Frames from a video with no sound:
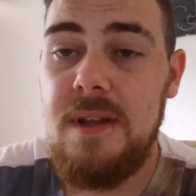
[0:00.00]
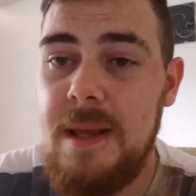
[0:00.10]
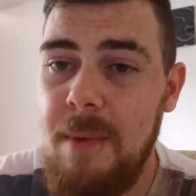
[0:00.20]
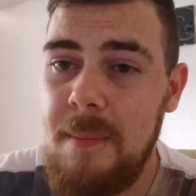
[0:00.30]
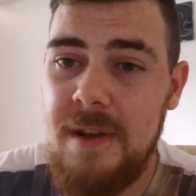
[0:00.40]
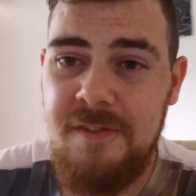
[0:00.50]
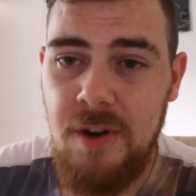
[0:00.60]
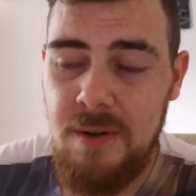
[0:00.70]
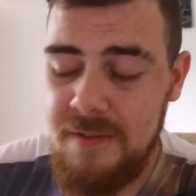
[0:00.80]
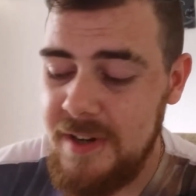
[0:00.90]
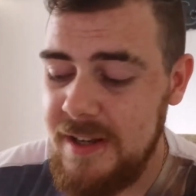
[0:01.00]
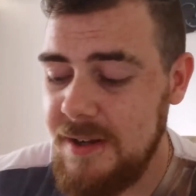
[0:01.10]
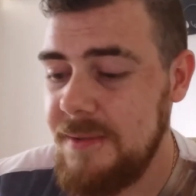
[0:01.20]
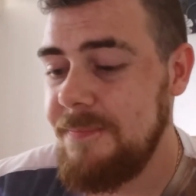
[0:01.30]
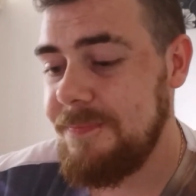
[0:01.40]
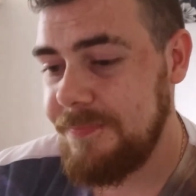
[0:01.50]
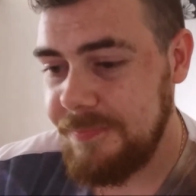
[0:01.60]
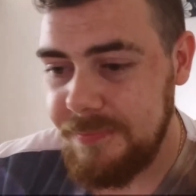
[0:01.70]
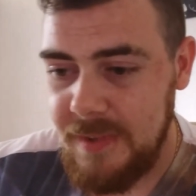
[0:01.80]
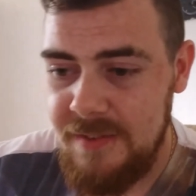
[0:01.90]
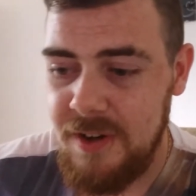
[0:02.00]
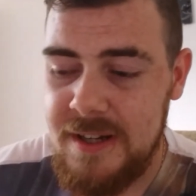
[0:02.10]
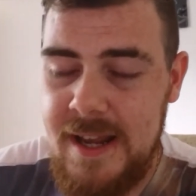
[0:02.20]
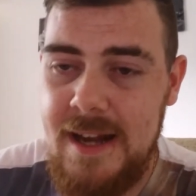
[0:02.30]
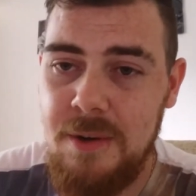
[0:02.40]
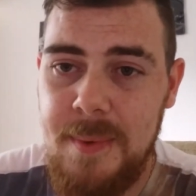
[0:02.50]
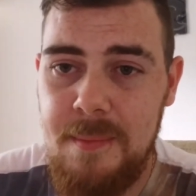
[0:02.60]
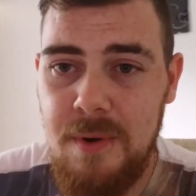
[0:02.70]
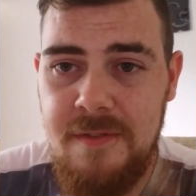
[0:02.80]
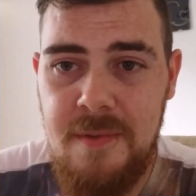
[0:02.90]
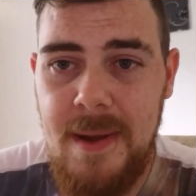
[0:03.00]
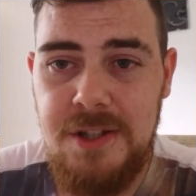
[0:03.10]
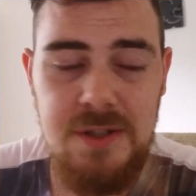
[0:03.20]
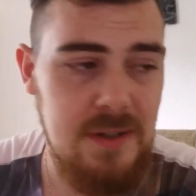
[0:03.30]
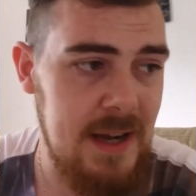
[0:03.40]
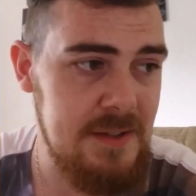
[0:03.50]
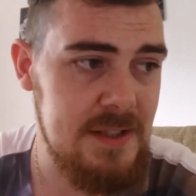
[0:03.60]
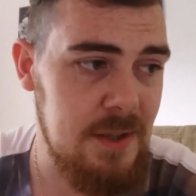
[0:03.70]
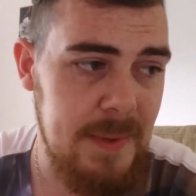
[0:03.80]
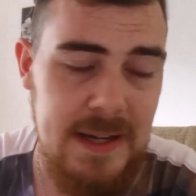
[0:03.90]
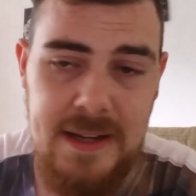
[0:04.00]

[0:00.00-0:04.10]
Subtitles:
There might be a follow-up video if I can get a little bit more information on how to stop it